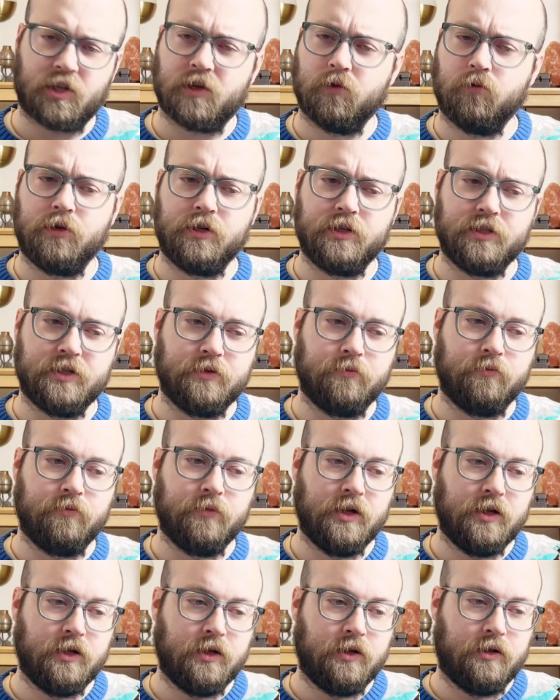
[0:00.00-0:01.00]
We're going to
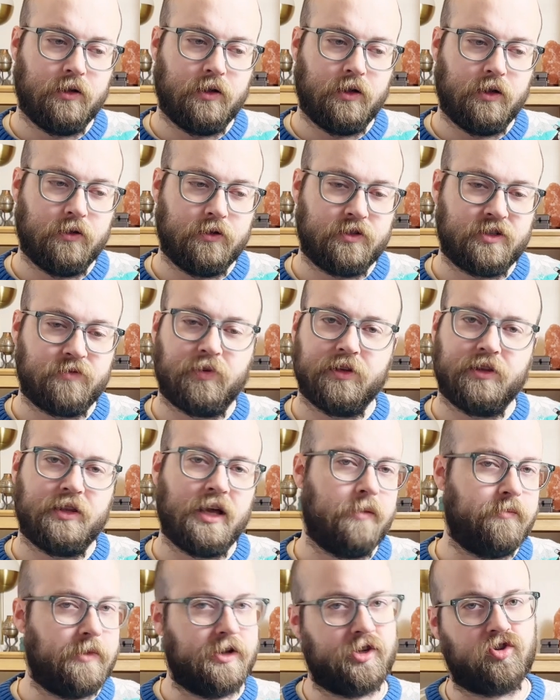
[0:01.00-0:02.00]
split
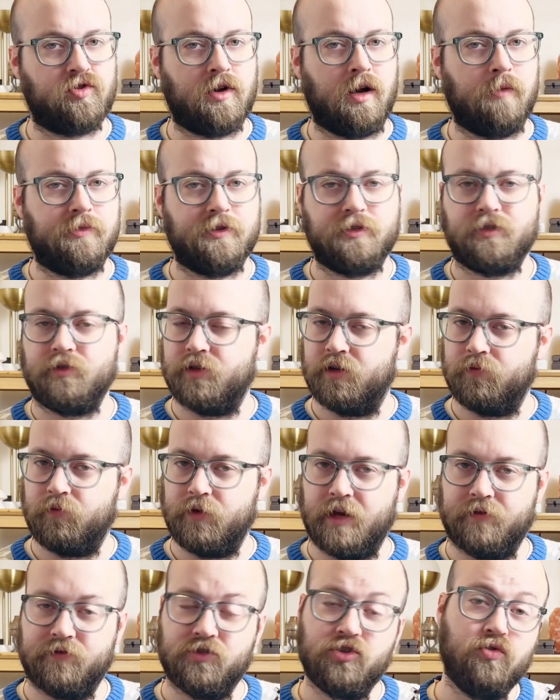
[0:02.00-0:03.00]
that measure up so that
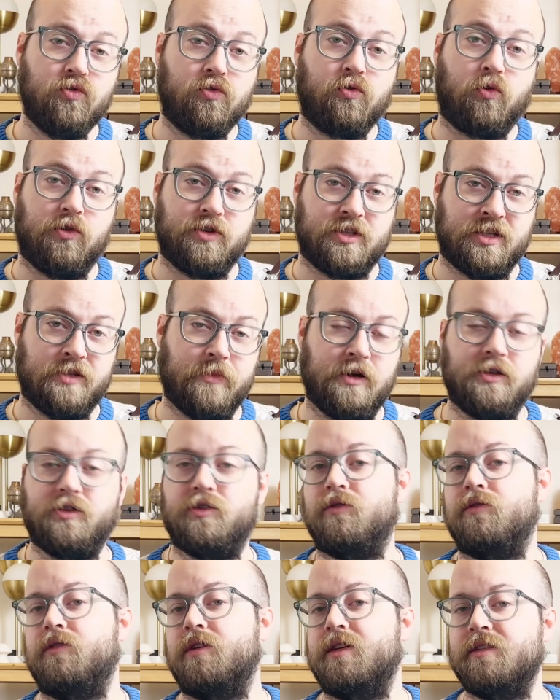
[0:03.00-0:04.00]
we have 2 chords in the
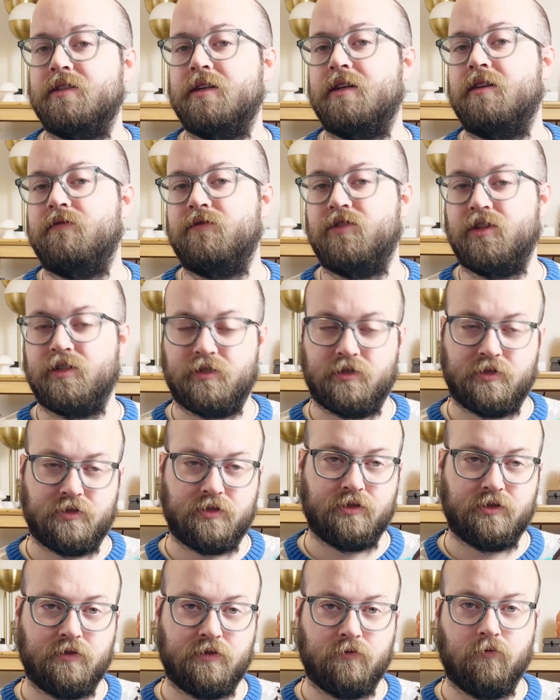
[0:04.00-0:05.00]
measure instead of just
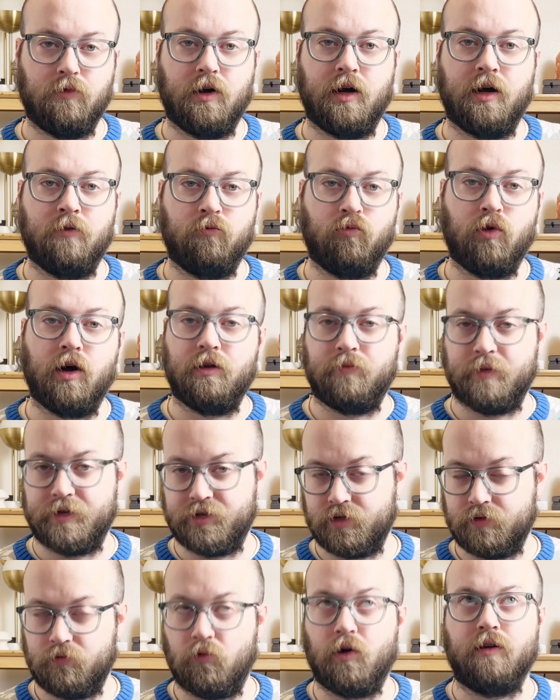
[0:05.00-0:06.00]

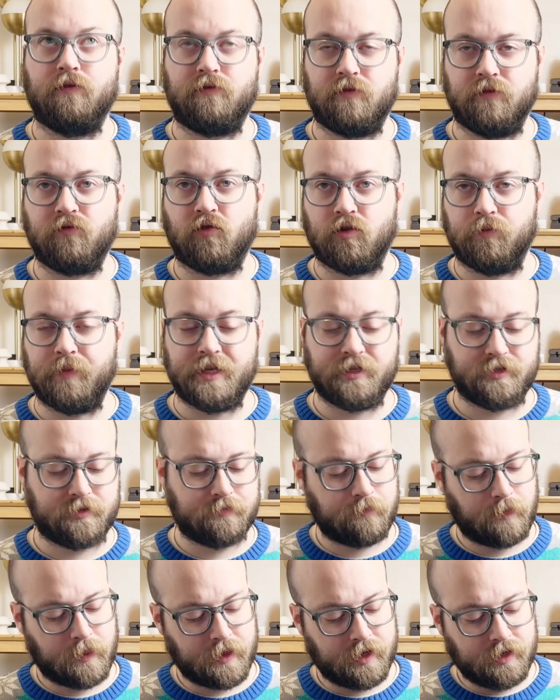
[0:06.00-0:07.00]
one for 4 beats.
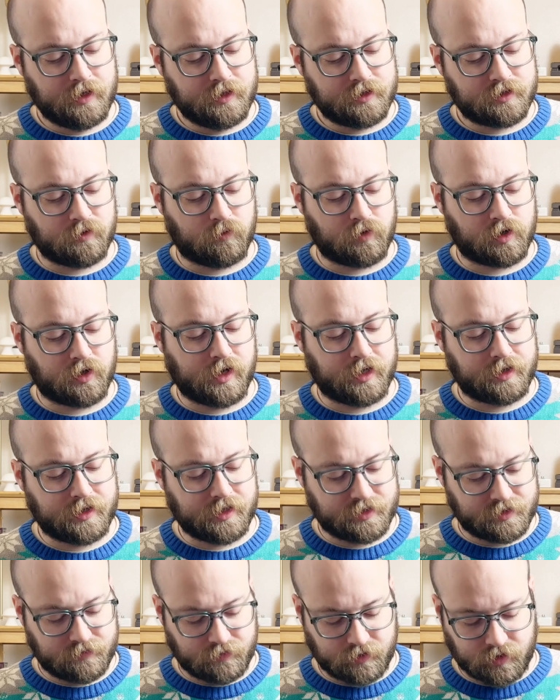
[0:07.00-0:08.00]
So we'll go like
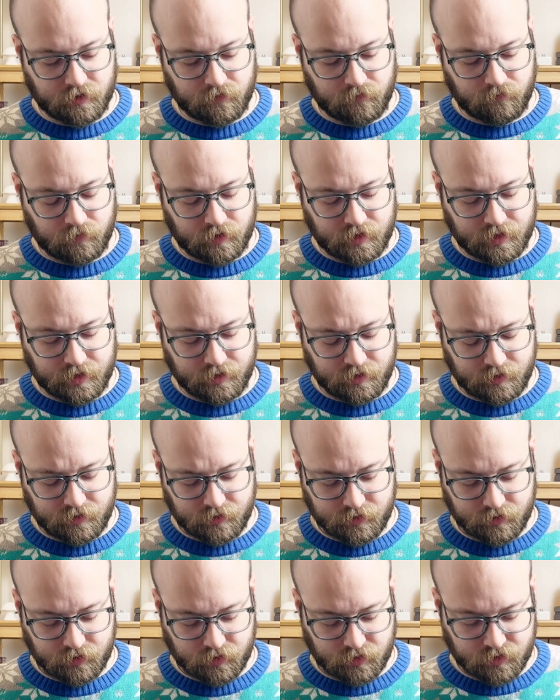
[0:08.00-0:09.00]
this. We'll go
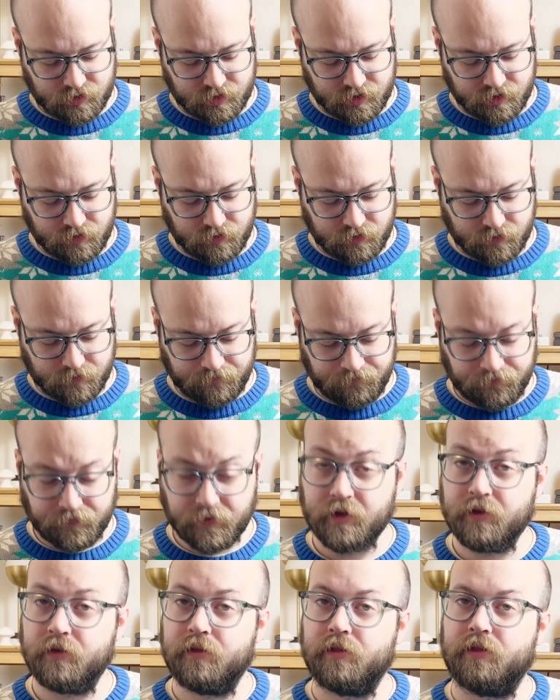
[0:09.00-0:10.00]
1,
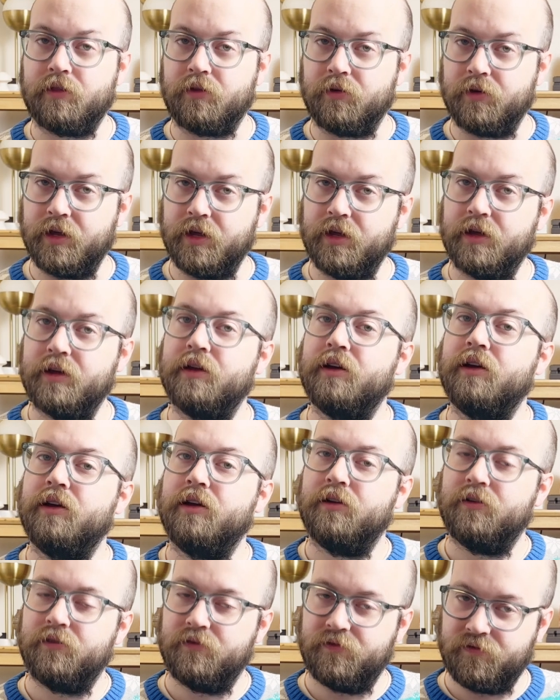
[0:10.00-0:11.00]
2, 3,
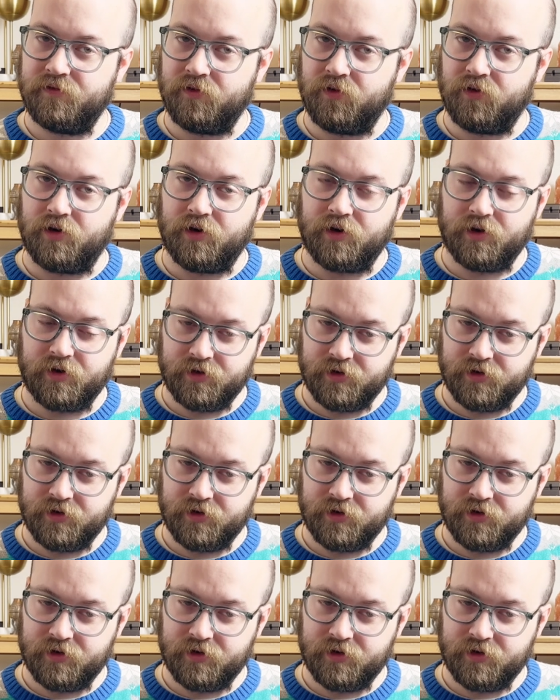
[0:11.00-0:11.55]
4.